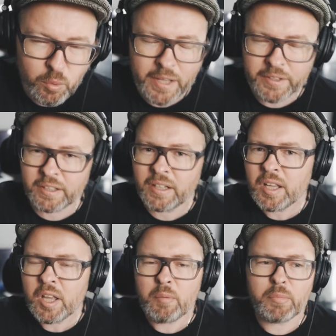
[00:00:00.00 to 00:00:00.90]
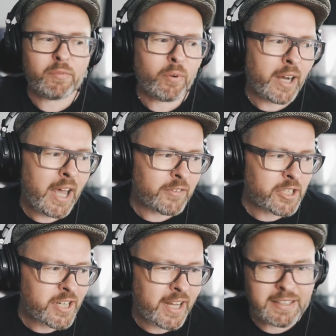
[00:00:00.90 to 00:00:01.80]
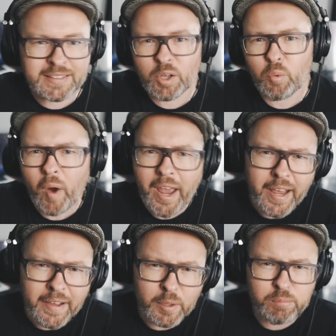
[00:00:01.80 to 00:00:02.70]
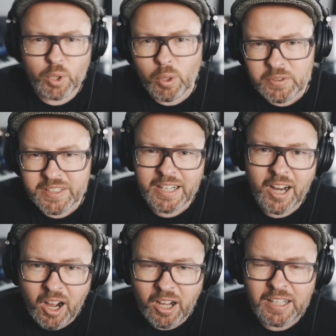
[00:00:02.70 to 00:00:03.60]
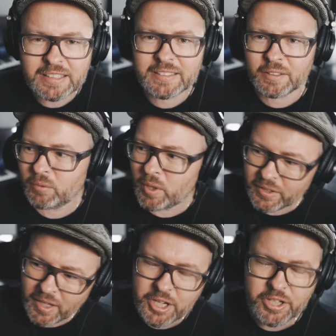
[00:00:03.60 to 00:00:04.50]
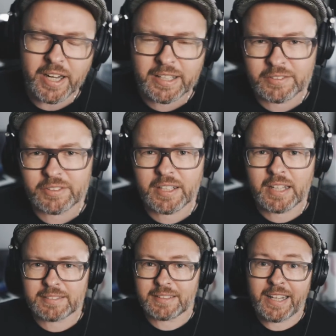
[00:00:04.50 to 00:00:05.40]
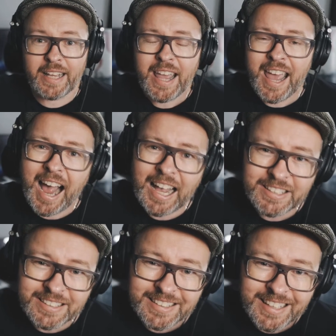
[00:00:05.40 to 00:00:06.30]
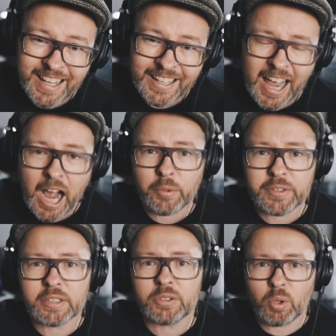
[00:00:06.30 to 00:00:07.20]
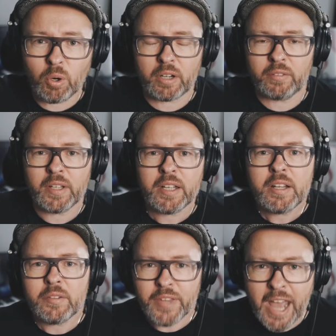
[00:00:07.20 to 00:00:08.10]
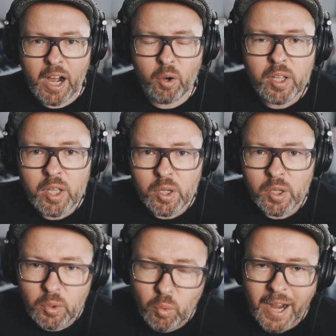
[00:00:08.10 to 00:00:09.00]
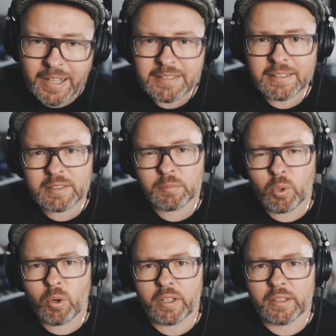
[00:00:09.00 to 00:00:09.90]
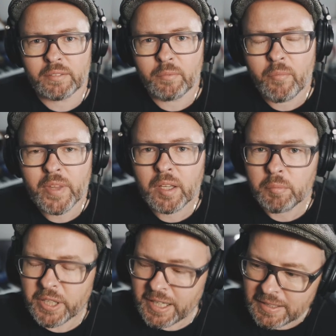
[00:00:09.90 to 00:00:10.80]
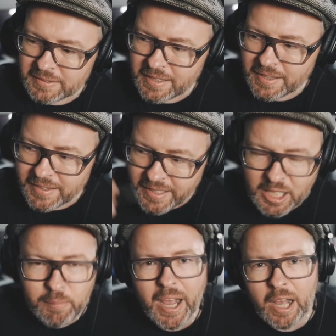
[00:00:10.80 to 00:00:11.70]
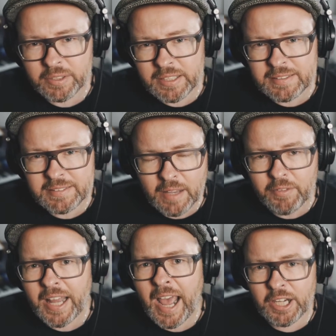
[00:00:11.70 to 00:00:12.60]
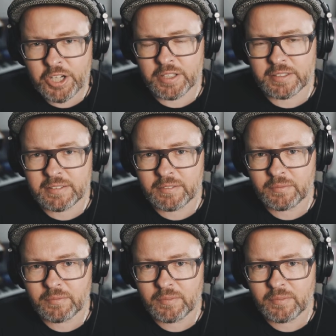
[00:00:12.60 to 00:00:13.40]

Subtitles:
weather, before I have a chance to weigh the pros and cons of whether I should exercise today, I just get out the door. Now, why is this important? Because the thing about these 7 actions